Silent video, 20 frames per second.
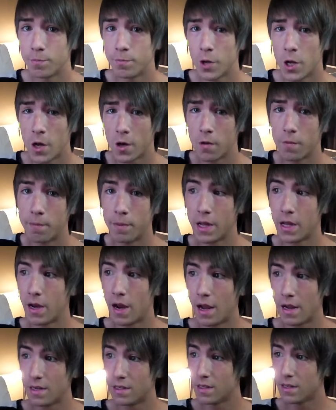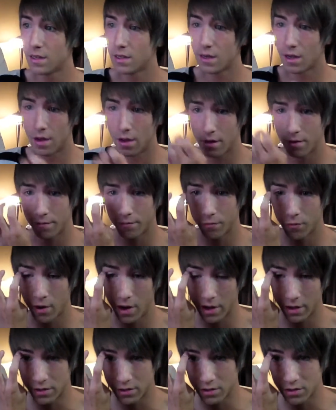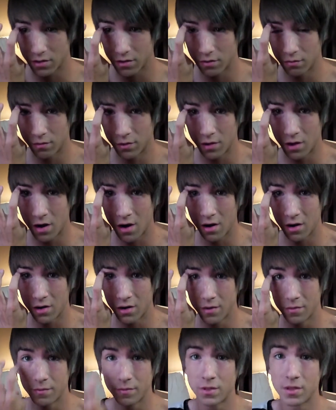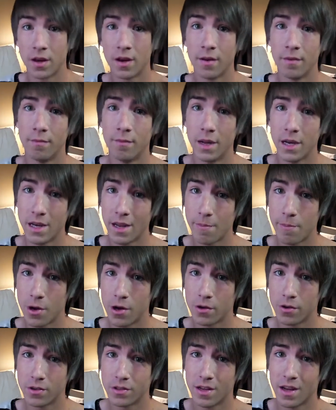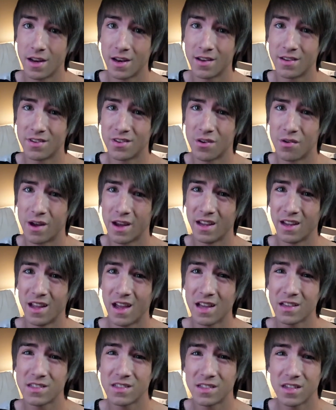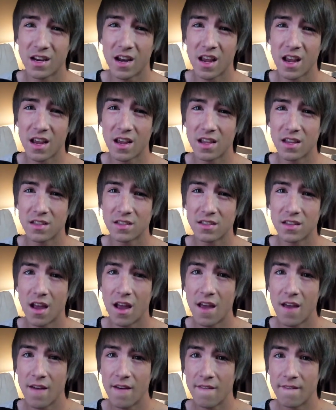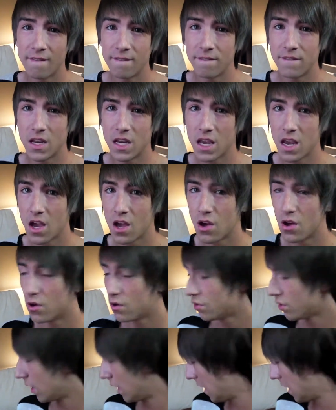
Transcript: But I did watch Rakaram's Monday post, and so I guess today's video